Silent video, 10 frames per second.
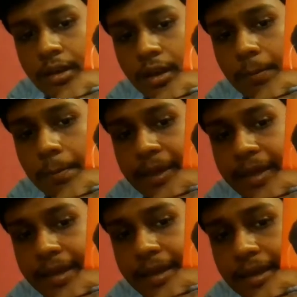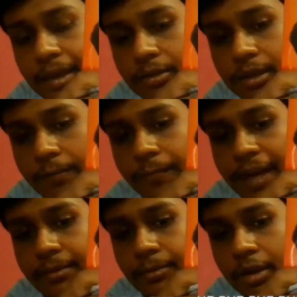of breaking down the
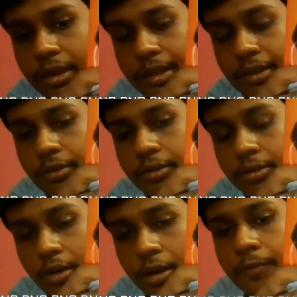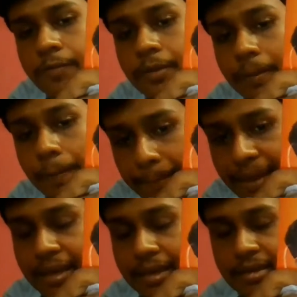fat molecules of
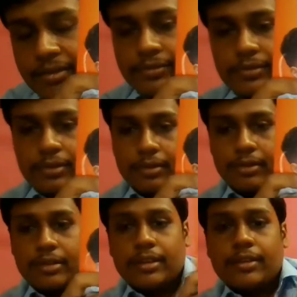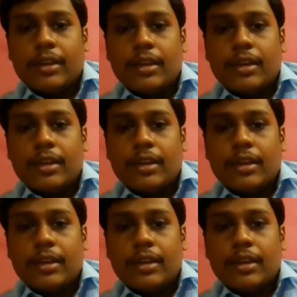milk. Okay,